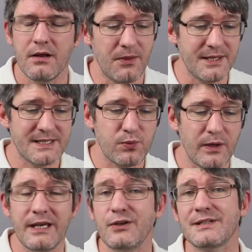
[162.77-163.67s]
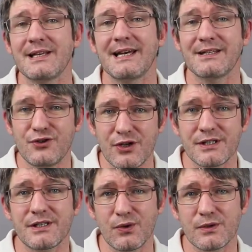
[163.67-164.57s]
This way you select
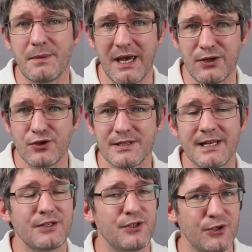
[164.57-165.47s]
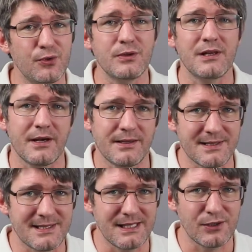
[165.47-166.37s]
just those pages that you would like
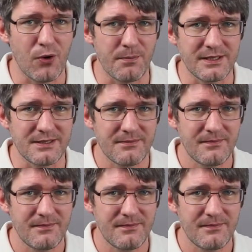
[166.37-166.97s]
to see copied.